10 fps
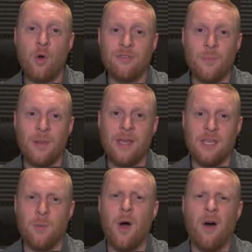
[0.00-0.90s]
good of a player
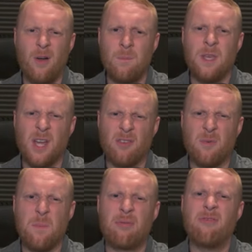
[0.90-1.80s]
you are, you're going to have
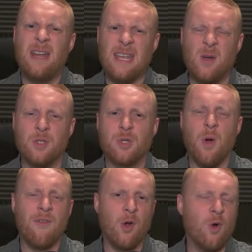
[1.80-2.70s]
to be pretty good to
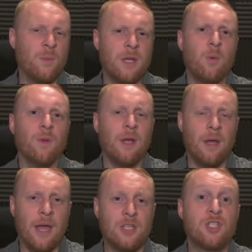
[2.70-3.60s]
overcome, you know,
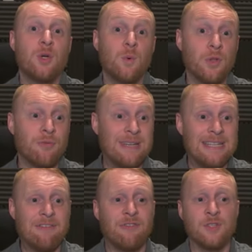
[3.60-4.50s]
a, a, two or three
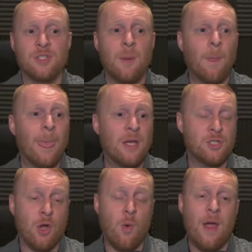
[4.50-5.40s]
difference.
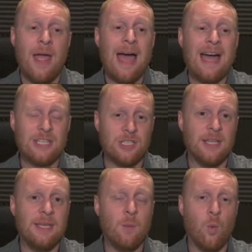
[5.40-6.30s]
So
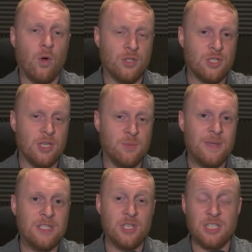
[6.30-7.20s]
actually what has
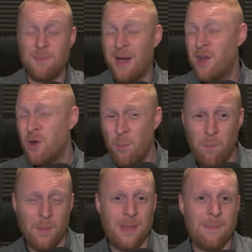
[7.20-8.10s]
been suggested by a
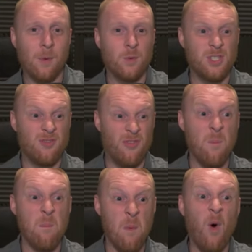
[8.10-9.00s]
number of people was for
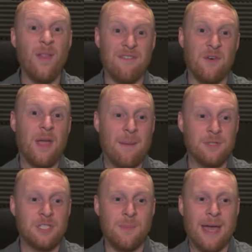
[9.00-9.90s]
more level
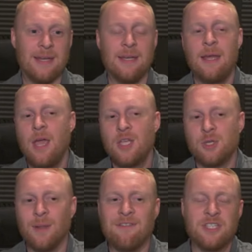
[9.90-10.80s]
caps to be added.
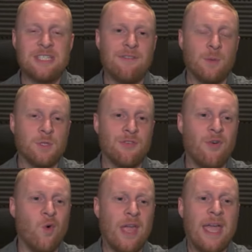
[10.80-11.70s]
So a level 7 up to
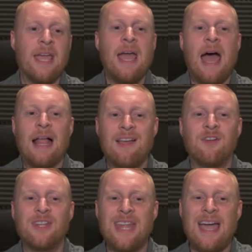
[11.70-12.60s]
4k, a
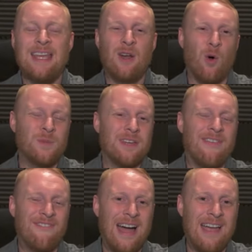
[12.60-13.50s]
level 9 up to
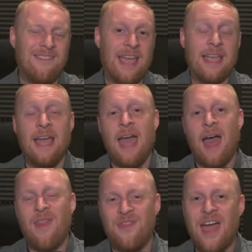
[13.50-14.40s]
5k,
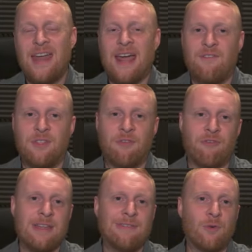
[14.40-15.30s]
and then have the
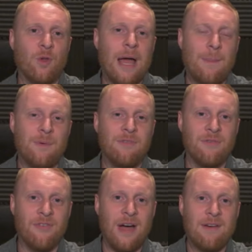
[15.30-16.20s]
free-for-all happen
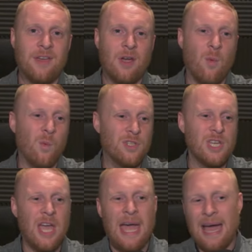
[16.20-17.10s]
from 5k onwards.
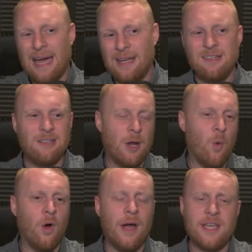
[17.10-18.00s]
And, you know,
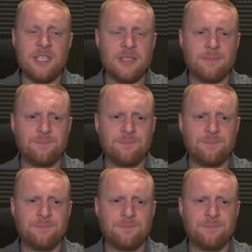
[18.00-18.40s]
unless